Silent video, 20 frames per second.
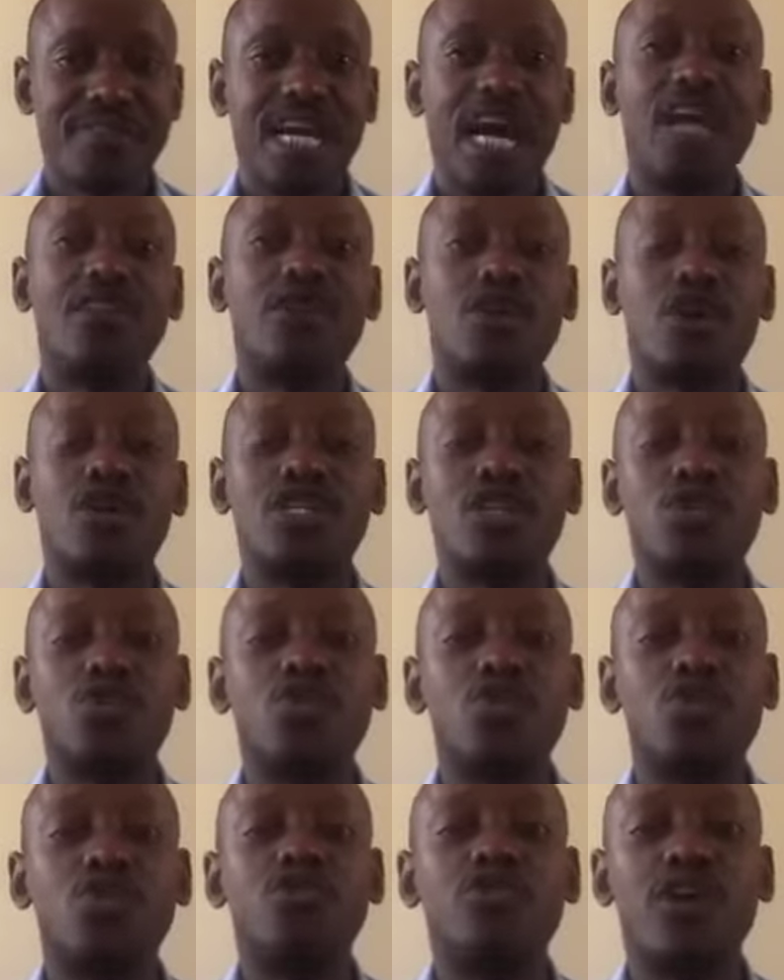And the contact will
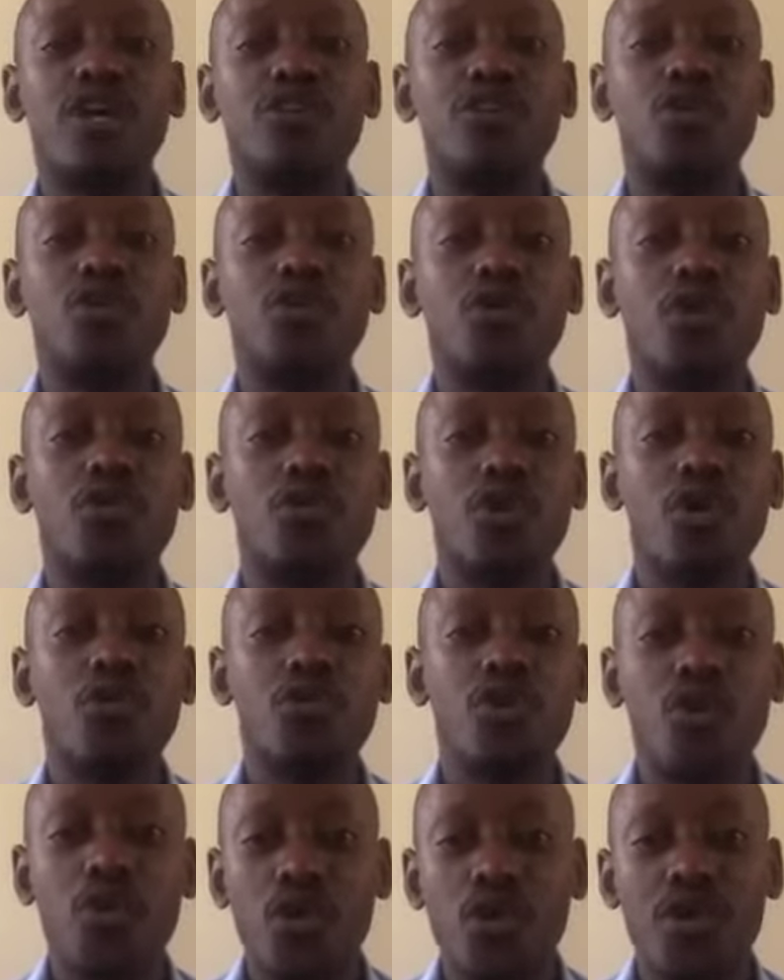not find you on
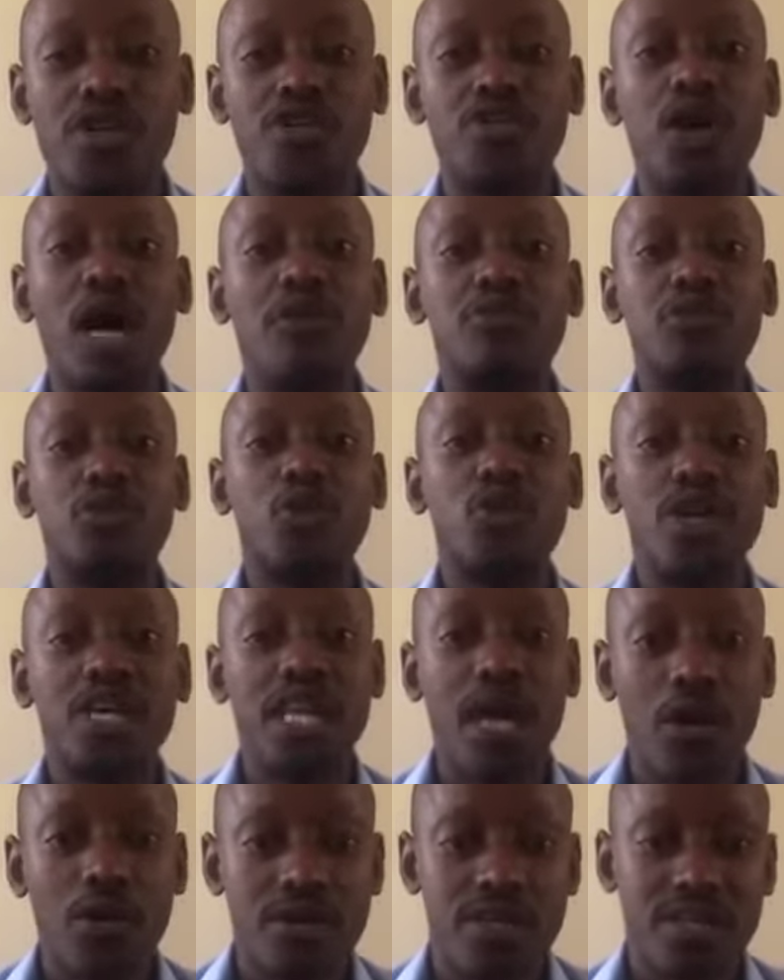the road. You have to look it
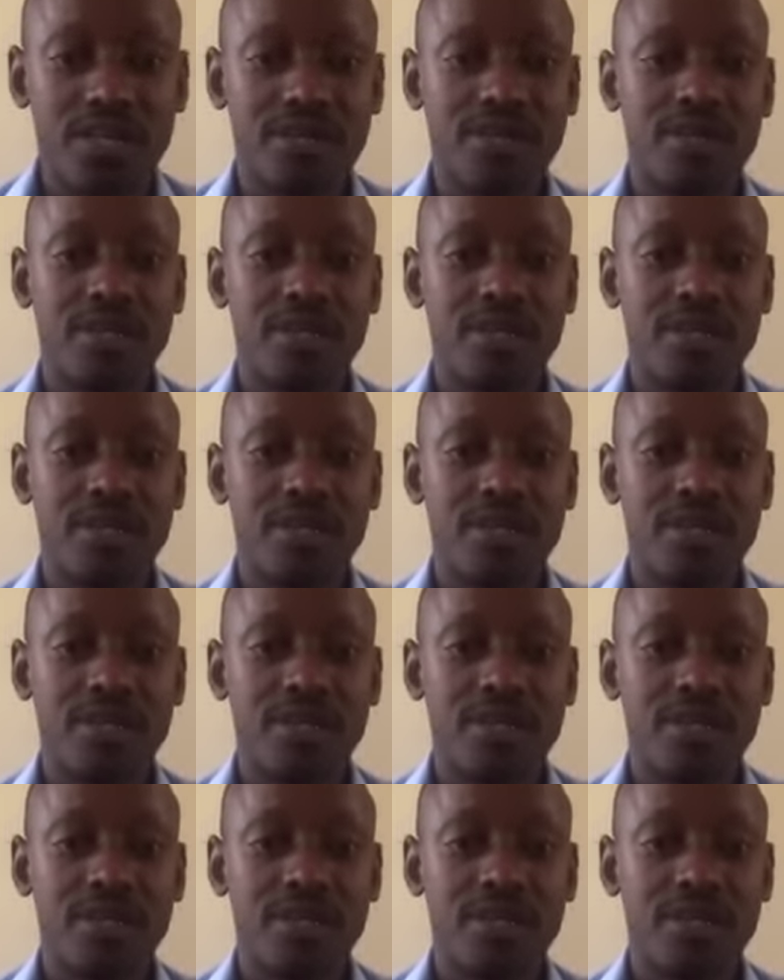out.